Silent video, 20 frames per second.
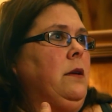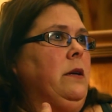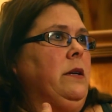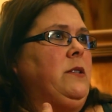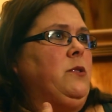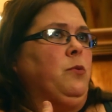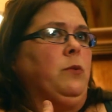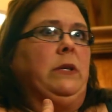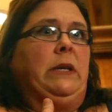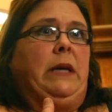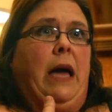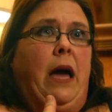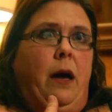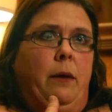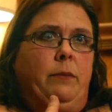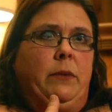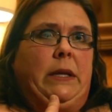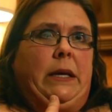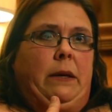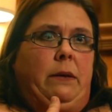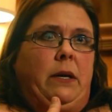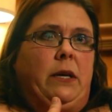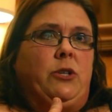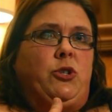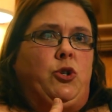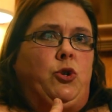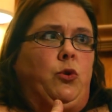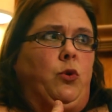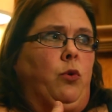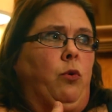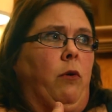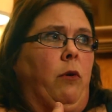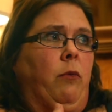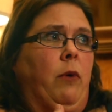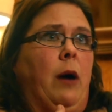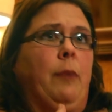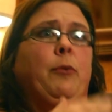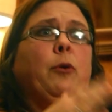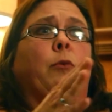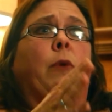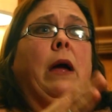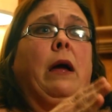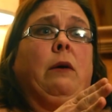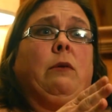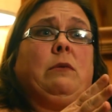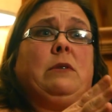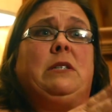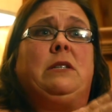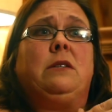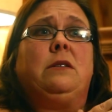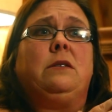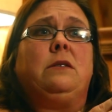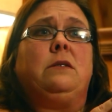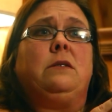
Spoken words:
it's really humbling because you grow up around